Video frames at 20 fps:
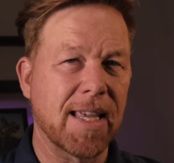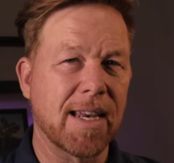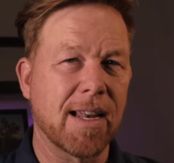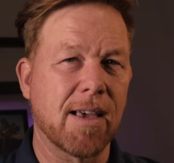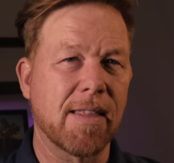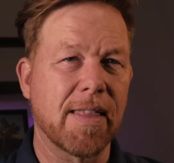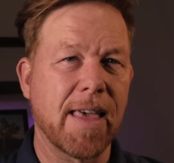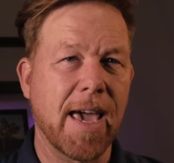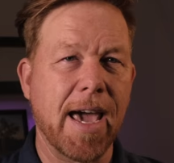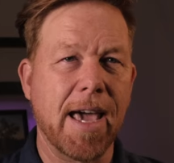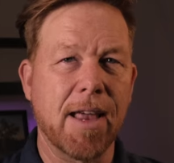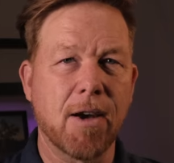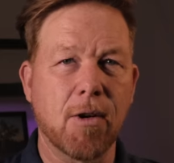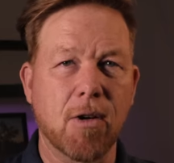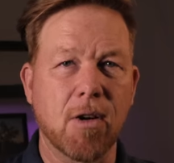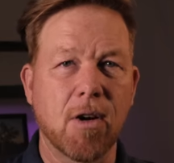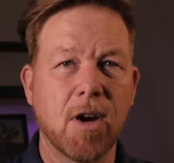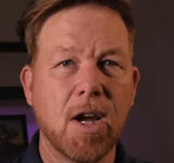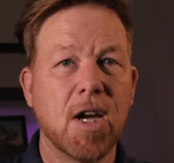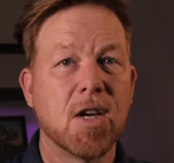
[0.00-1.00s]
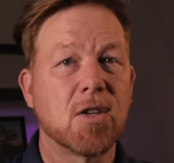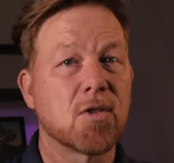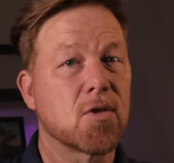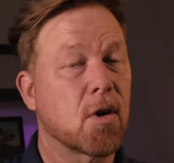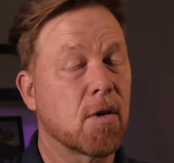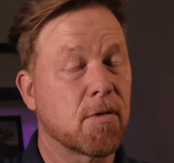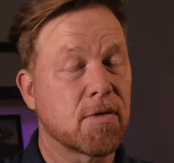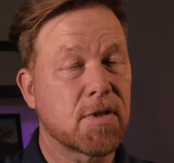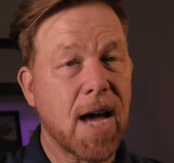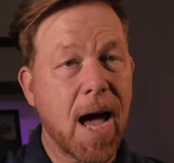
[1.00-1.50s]
it on that, or
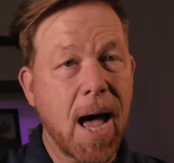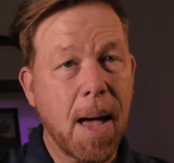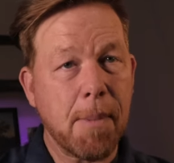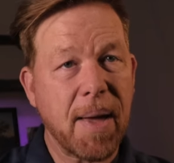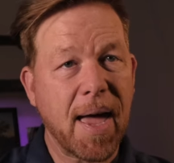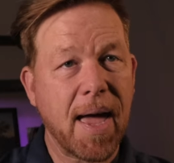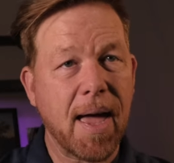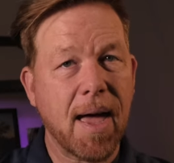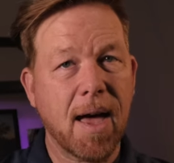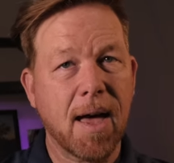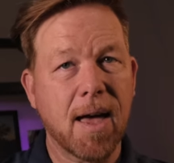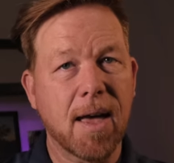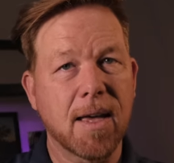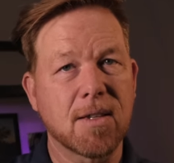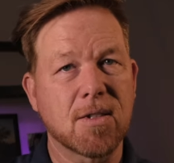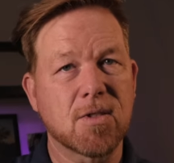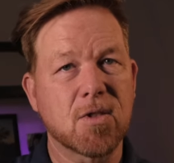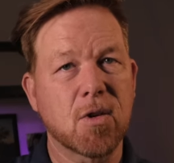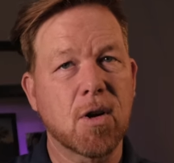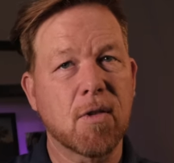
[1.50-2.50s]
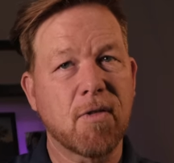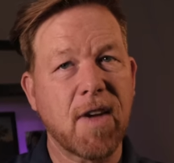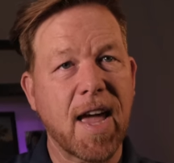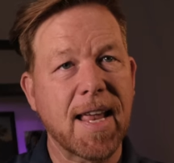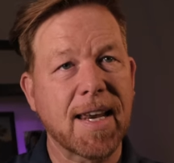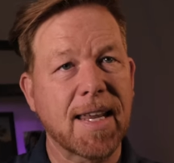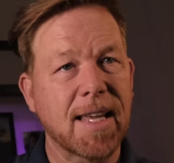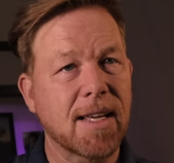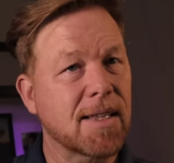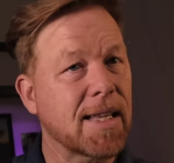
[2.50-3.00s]
sort of top, uh, sort of
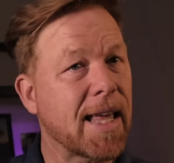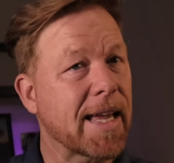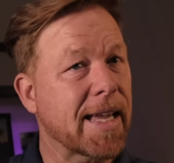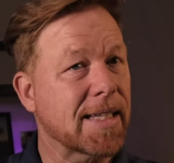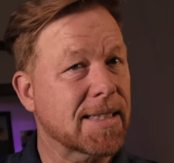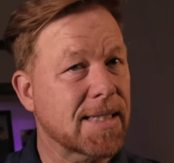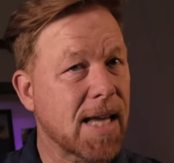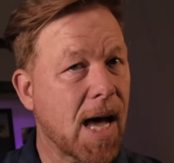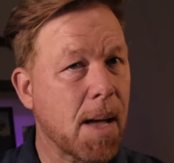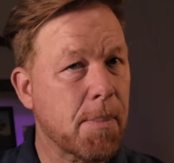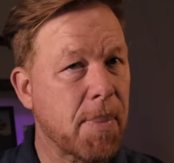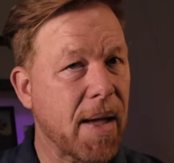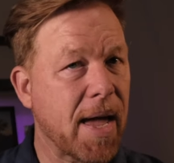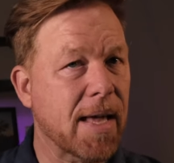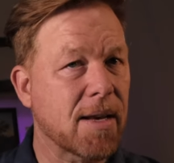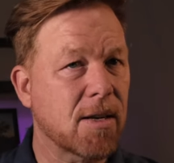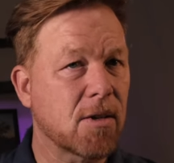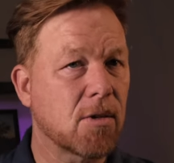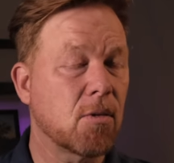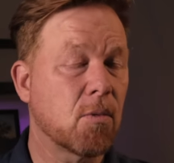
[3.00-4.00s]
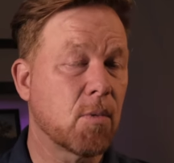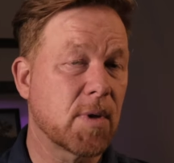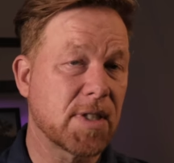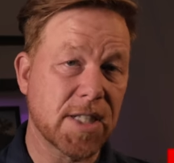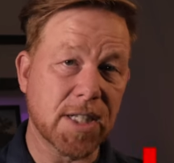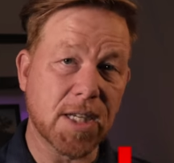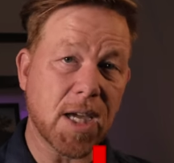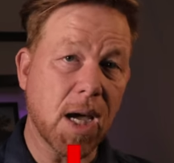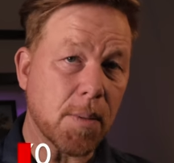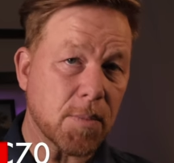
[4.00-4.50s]
handheld like a top handle,
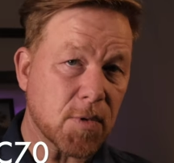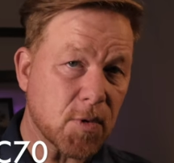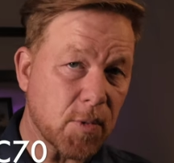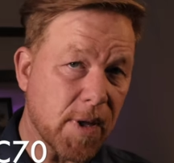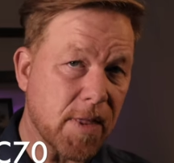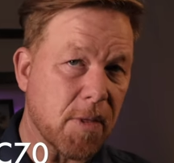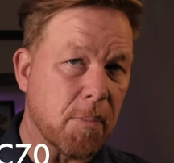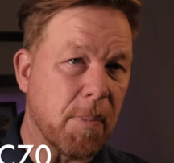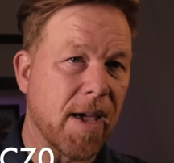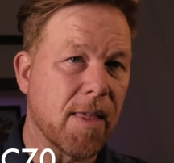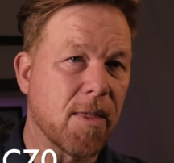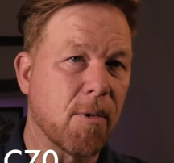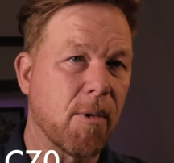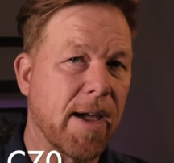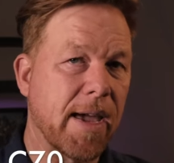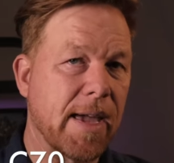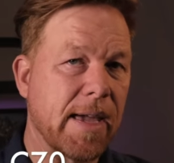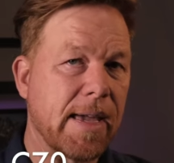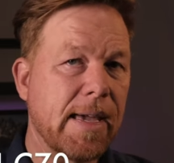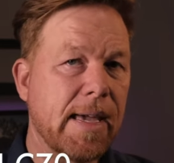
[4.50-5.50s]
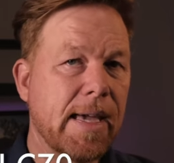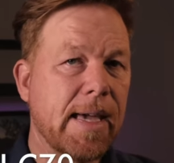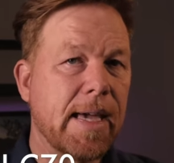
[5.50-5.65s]
which it comes with, by the way.